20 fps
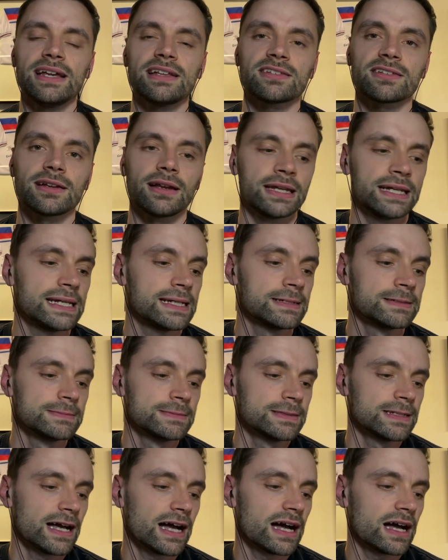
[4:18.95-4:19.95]
Italy,
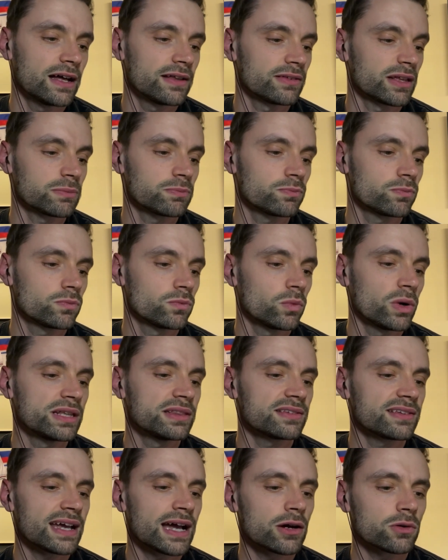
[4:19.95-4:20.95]
they
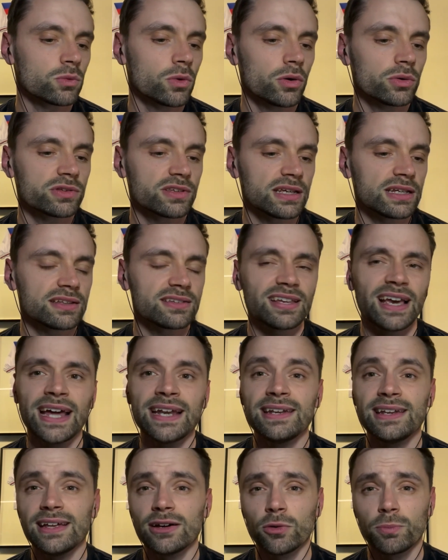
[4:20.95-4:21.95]
went down,
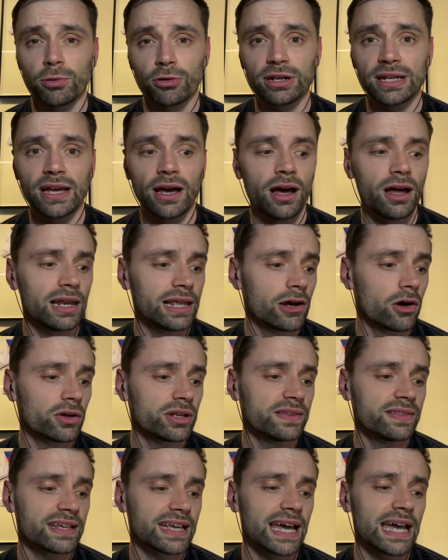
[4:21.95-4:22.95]
10-0 pretty early
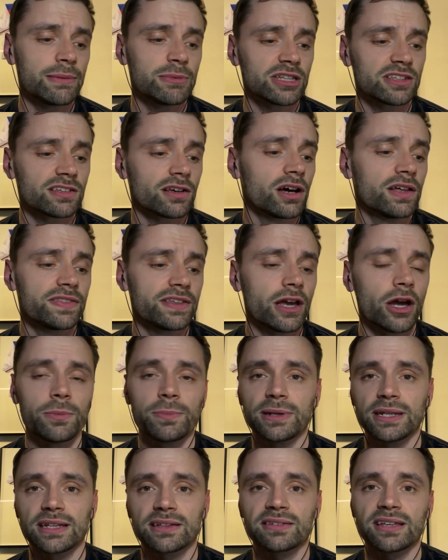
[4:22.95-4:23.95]
on in the game inside the
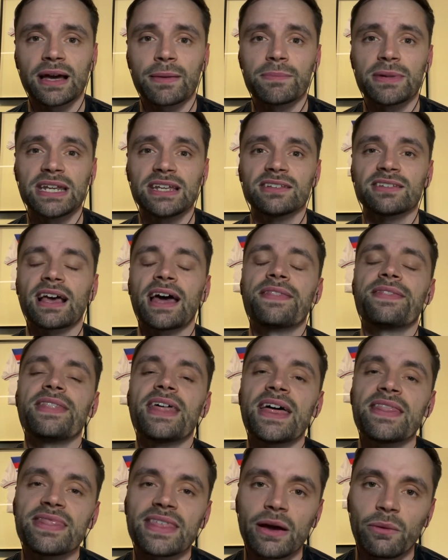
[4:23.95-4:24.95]
opening 10 minutes, and
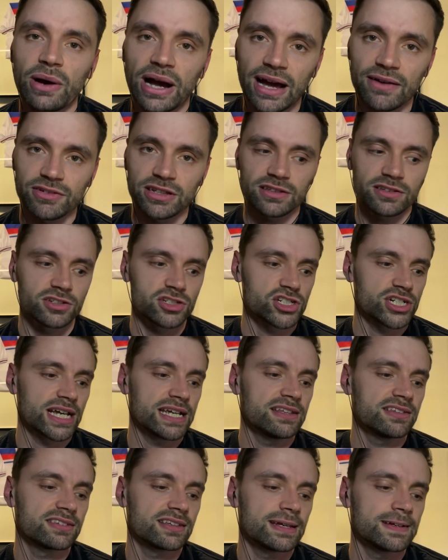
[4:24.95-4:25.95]
then they were having to
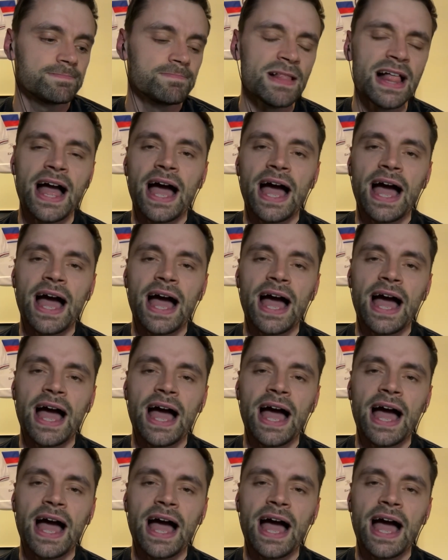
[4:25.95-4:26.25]
chase it.